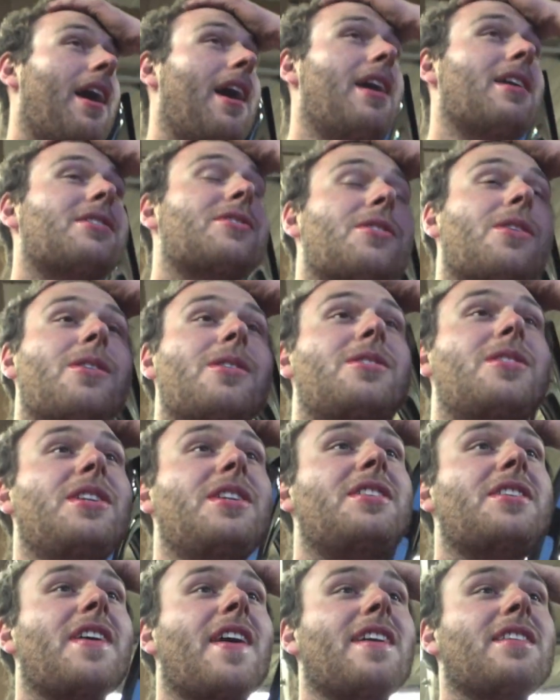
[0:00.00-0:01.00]

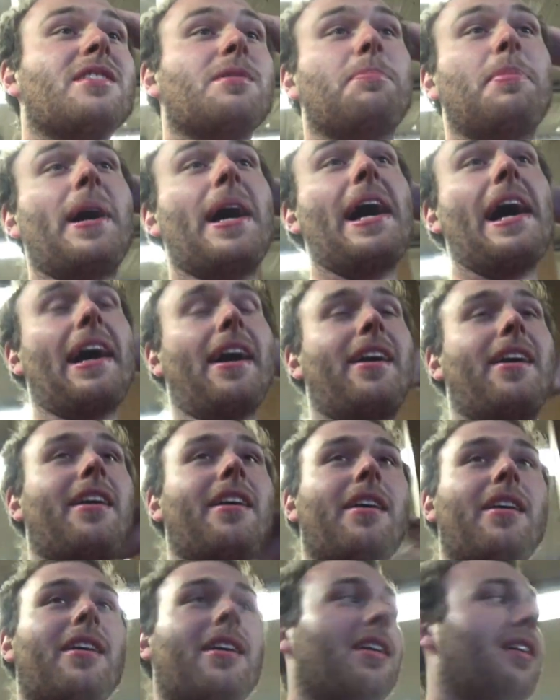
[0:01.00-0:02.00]
SRT10's back
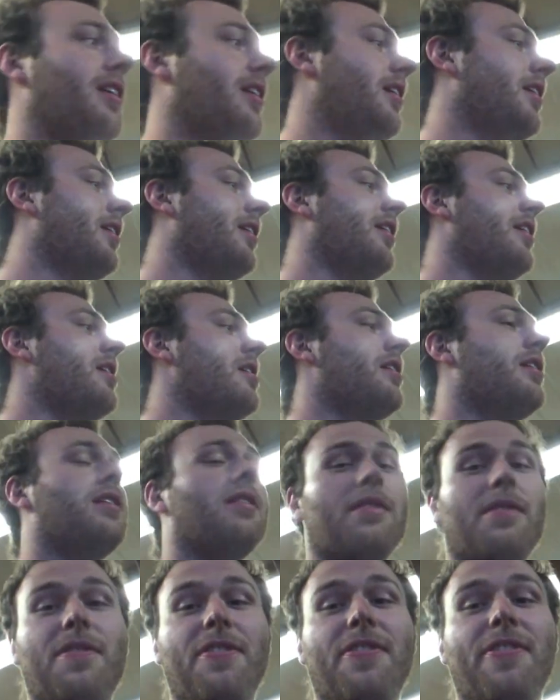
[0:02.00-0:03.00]

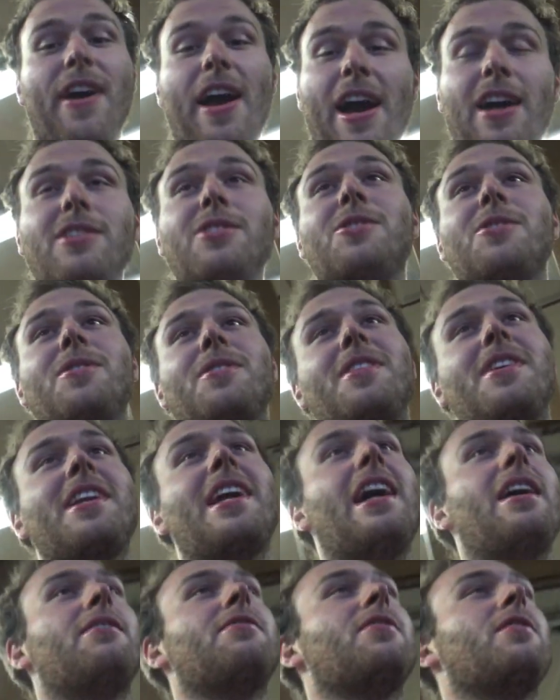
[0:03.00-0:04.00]
and faster
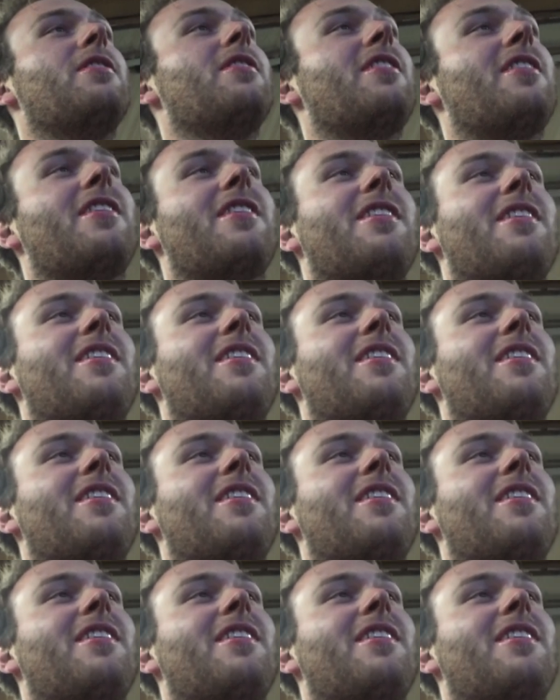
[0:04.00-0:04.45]
than ever.